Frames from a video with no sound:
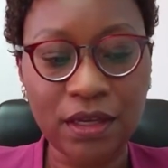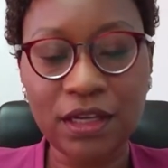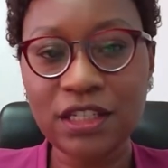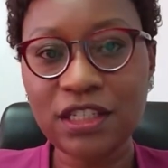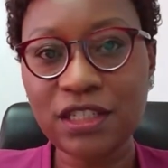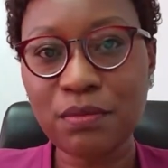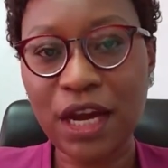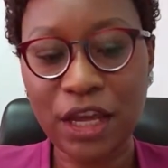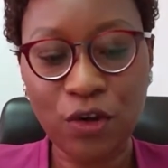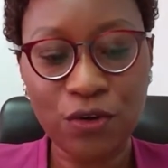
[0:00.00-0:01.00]
It is
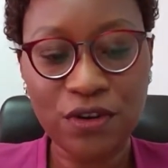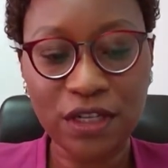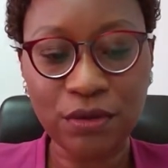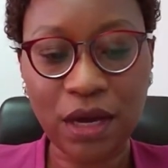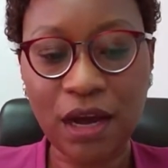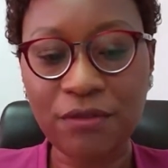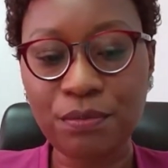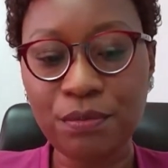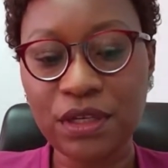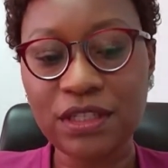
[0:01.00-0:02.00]
my honor to have
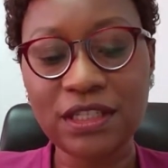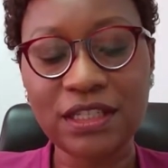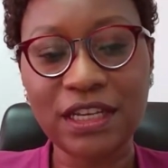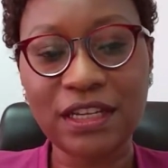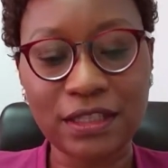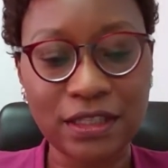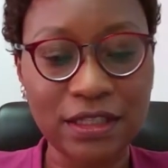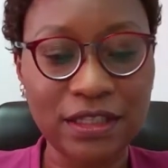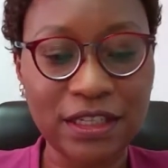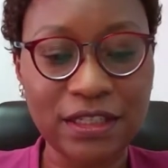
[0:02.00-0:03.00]
been
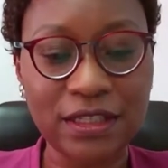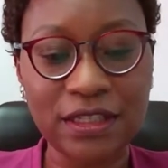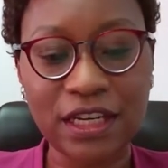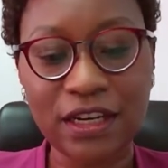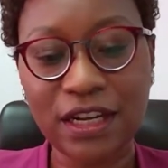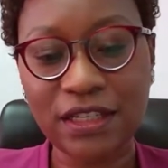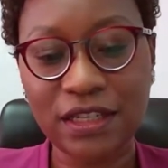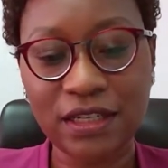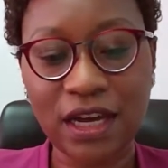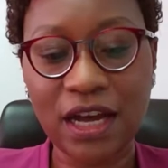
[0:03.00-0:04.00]

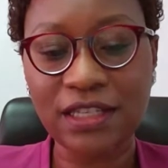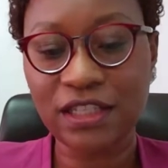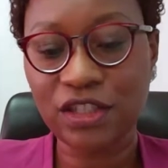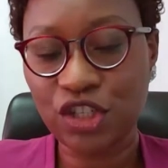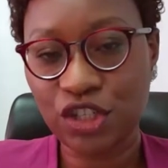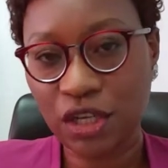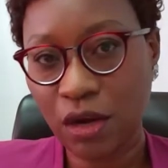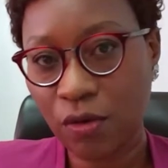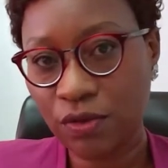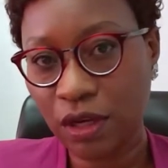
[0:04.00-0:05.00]
designated as the
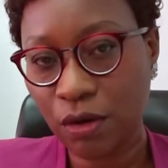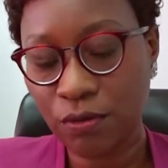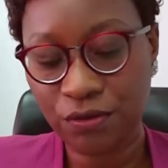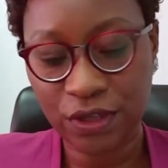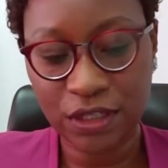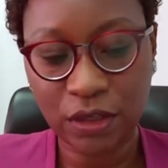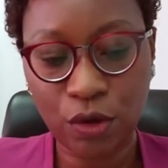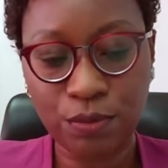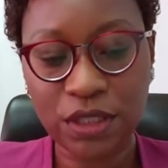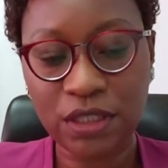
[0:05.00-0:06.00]
chair of the conference
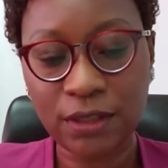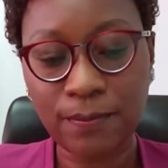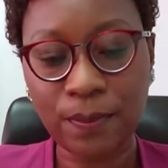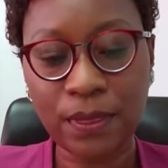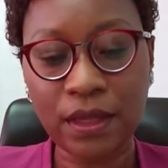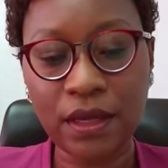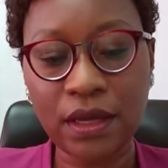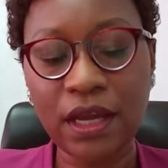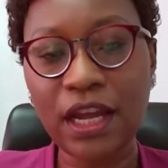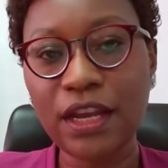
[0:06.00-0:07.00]
committee,
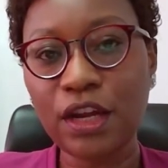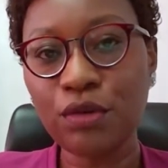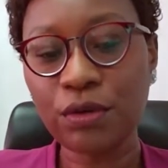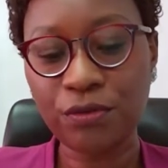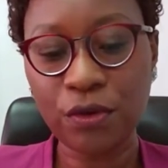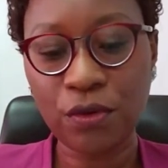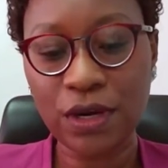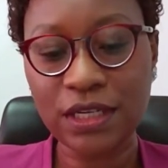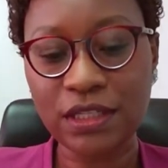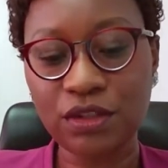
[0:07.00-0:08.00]
and I look
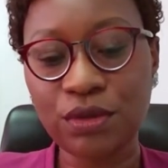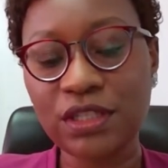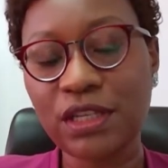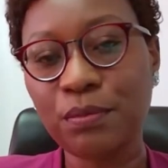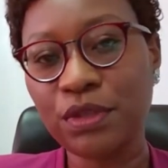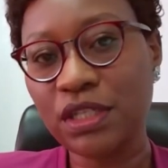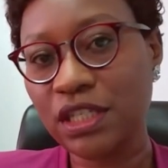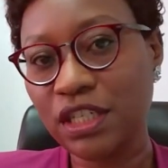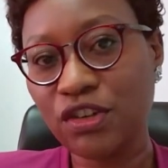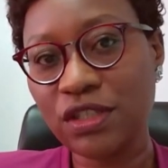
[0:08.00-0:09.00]
forward to
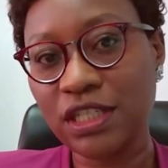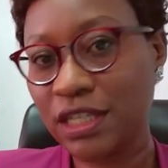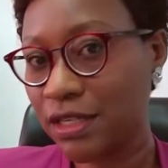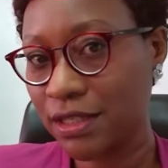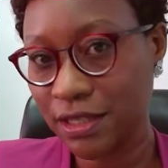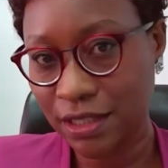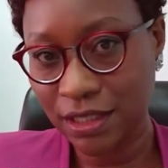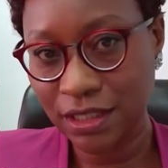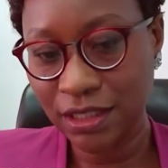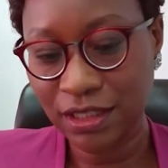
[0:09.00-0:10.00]
establishing not just a
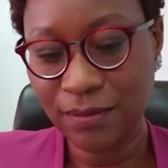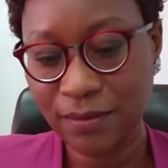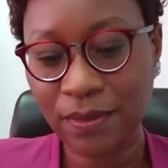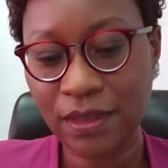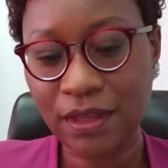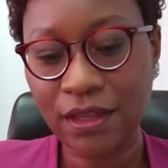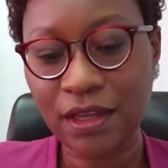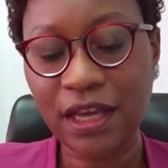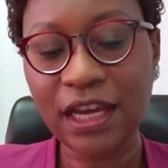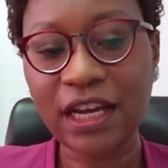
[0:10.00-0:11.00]
city,
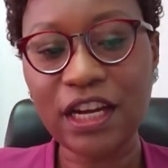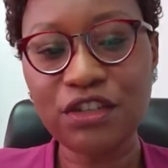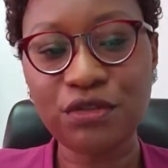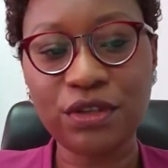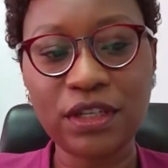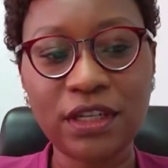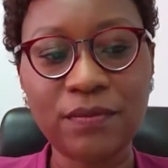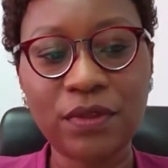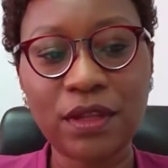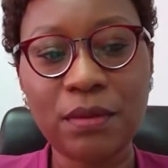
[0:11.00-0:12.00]
a country,
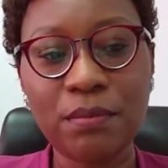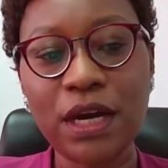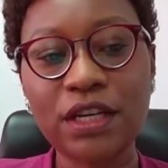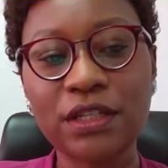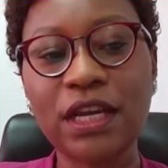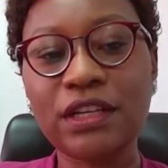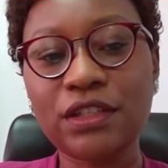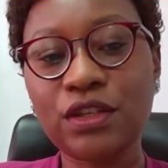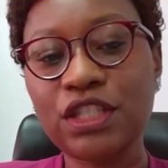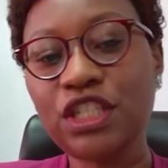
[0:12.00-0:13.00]
but
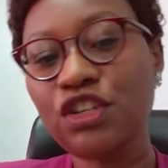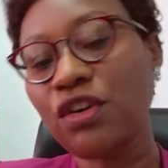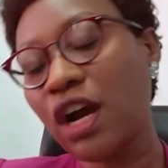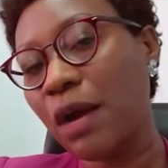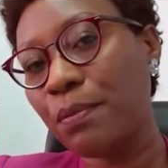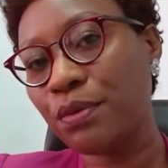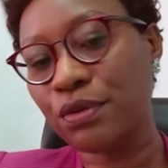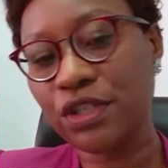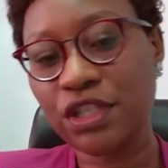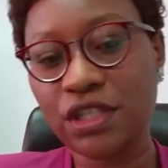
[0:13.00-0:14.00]
the regional
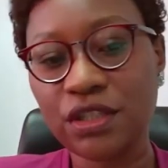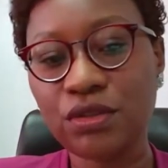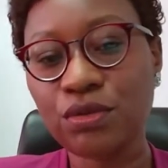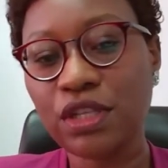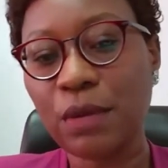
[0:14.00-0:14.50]
approach to